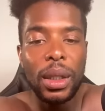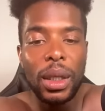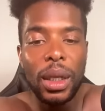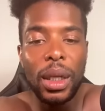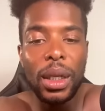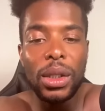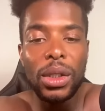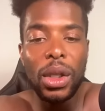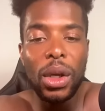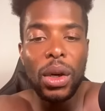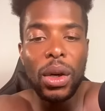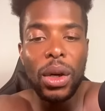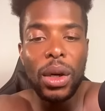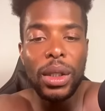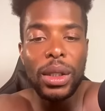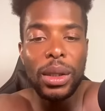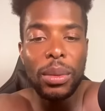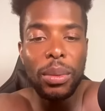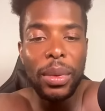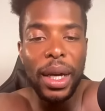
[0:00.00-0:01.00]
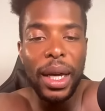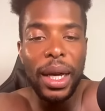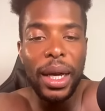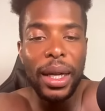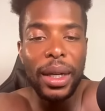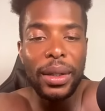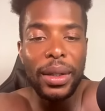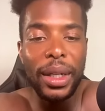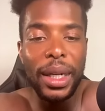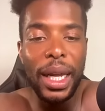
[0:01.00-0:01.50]
It's hard to mod
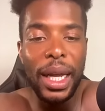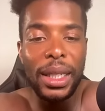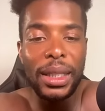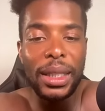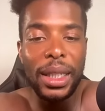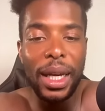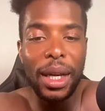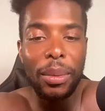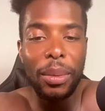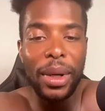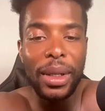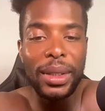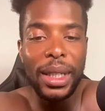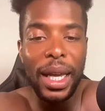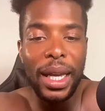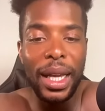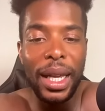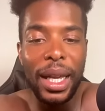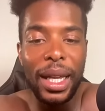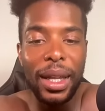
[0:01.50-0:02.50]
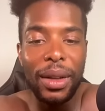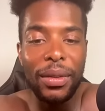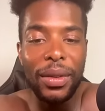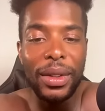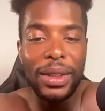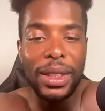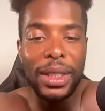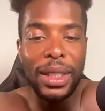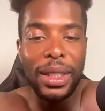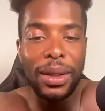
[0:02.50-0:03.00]
here, to not side base. I can't even
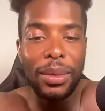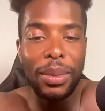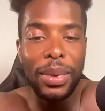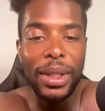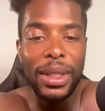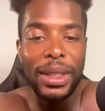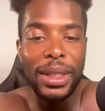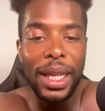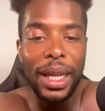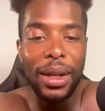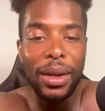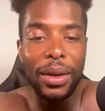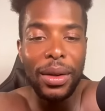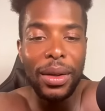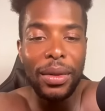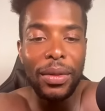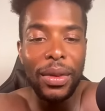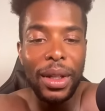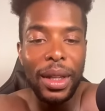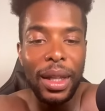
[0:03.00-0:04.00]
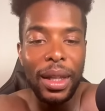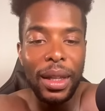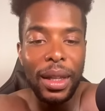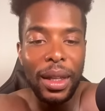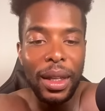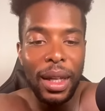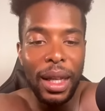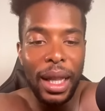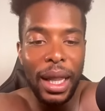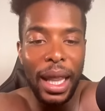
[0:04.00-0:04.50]
see the bitch. They don't even
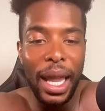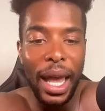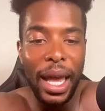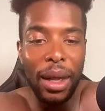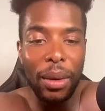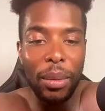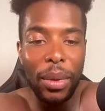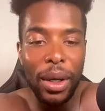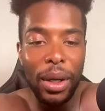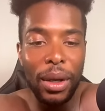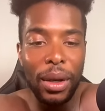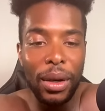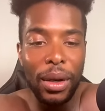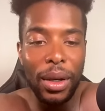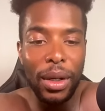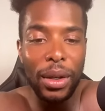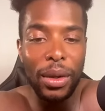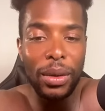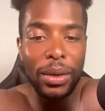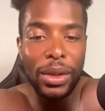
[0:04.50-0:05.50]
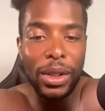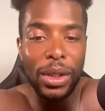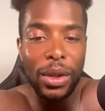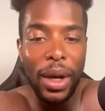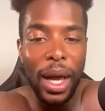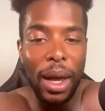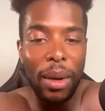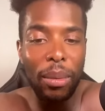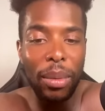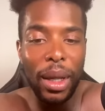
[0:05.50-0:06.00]
like me or you, so
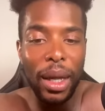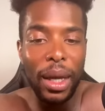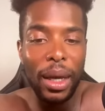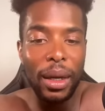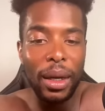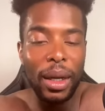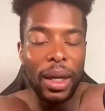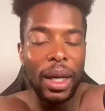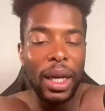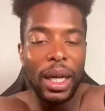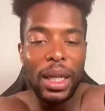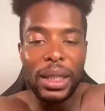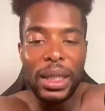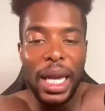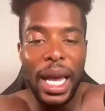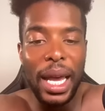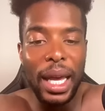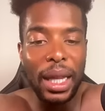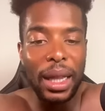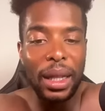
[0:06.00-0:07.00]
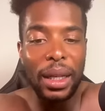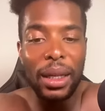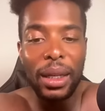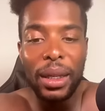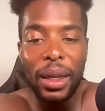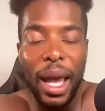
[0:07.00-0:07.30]
I block. Exactly.